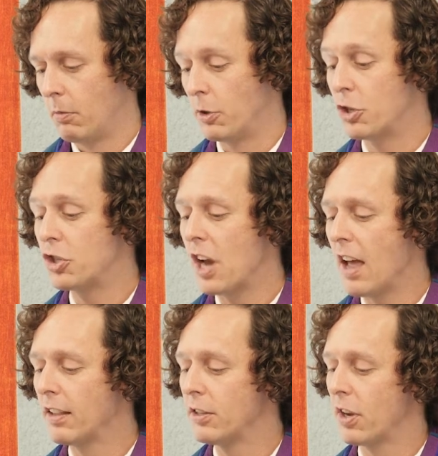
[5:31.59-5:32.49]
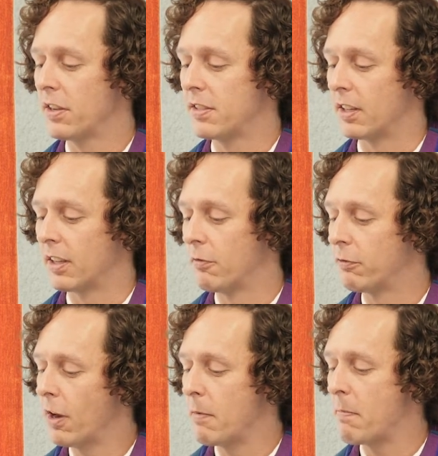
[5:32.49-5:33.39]
which challenge us to
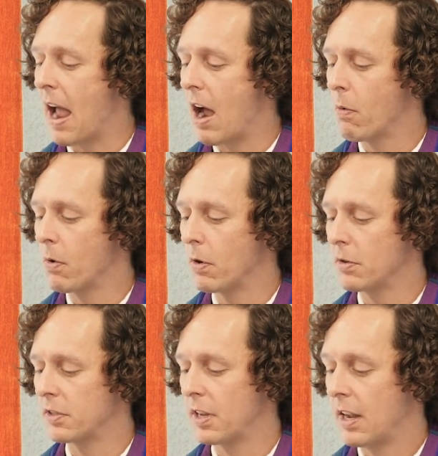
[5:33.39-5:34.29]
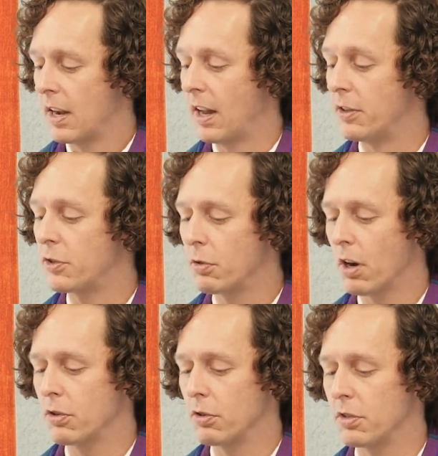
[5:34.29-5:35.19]
confront powers and
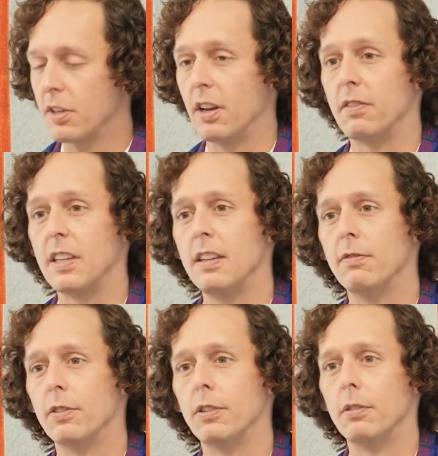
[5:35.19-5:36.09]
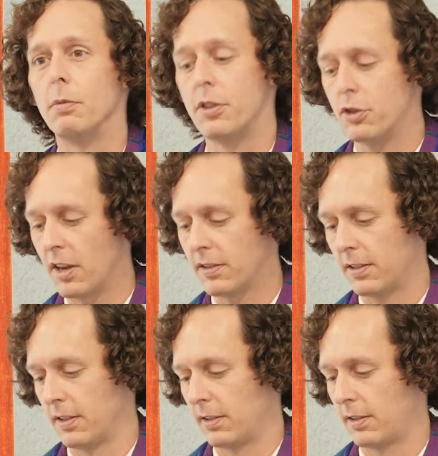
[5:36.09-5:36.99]
structures of evil with
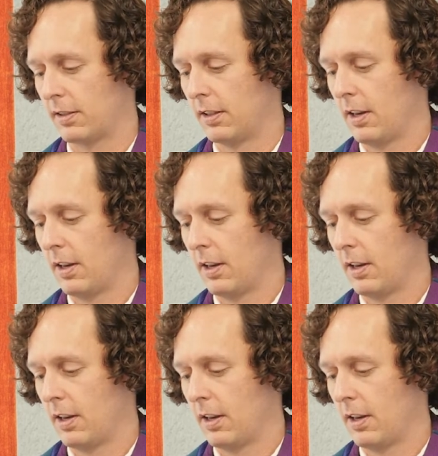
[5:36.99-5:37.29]
justice,